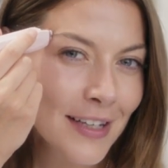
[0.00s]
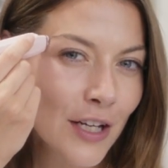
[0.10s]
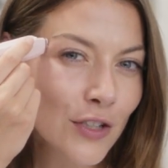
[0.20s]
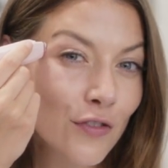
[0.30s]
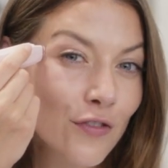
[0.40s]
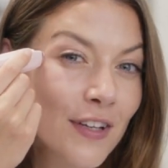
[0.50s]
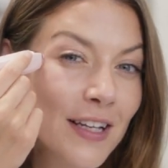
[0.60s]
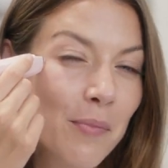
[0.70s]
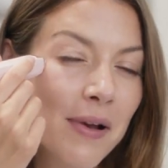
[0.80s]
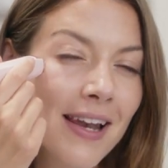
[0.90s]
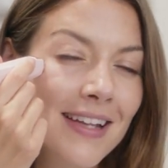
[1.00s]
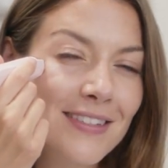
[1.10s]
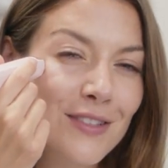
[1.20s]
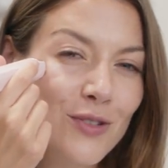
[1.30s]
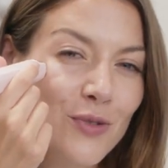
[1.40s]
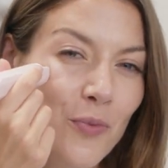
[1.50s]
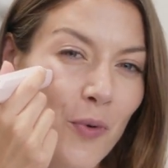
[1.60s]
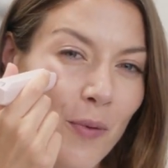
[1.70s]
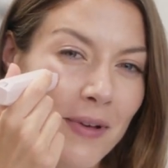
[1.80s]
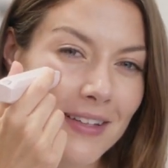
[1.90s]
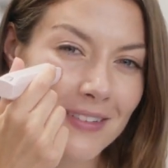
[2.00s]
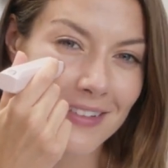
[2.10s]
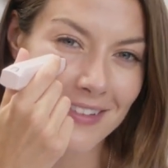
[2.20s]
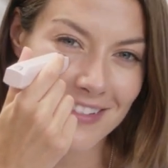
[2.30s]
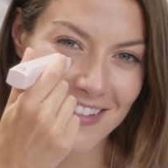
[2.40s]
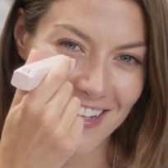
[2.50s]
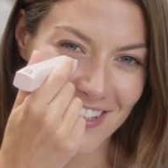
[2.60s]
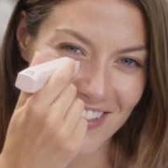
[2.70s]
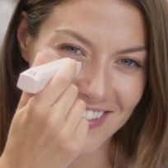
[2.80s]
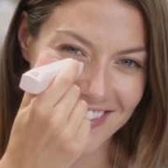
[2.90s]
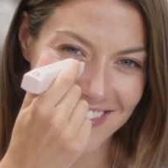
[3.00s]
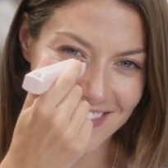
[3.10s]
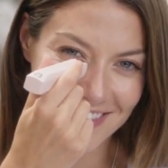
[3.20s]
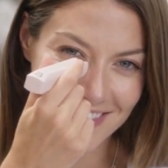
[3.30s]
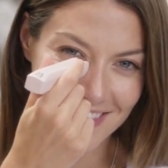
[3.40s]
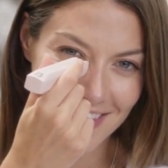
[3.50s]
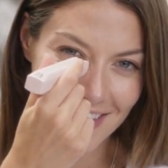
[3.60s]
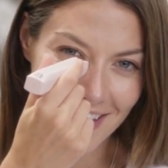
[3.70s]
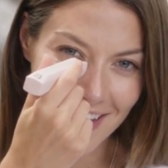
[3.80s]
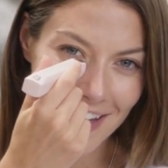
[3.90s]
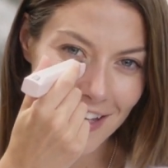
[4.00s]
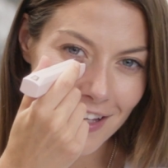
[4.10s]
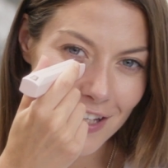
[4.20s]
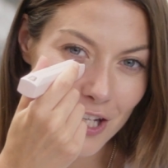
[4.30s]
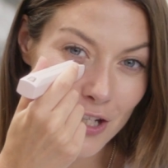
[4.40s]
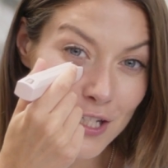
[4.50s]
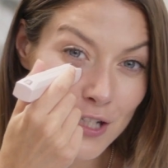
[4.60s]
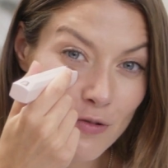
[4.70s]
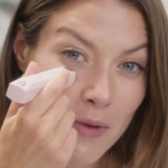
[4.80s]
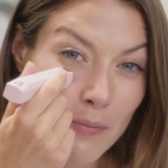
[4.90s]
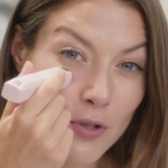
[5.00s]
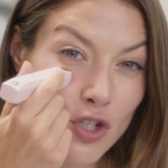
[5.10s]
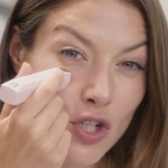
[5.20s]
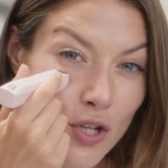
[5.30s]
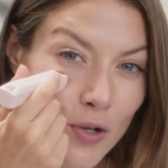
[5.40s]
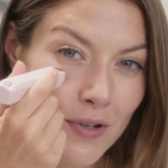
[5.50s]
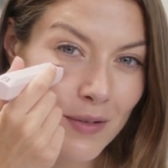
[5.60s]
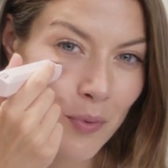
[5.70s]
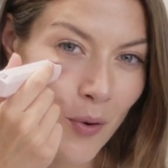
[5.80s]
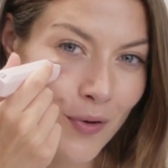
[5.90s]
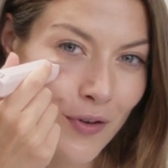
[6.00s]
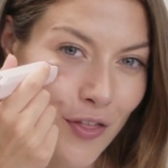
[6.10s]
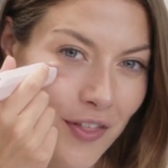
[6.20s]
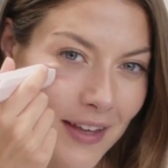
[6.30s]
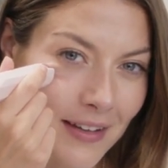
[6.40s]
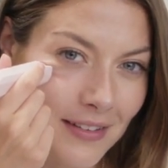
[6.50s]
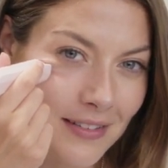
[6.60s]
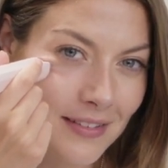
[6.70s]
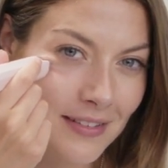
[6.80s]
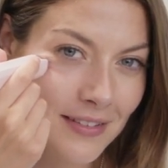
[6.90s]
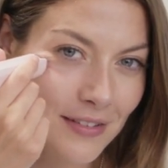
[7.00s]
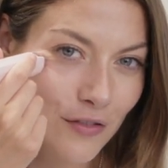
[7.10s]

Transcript: and you'll feel a pleasant, warming sensation. You need to remember two important things.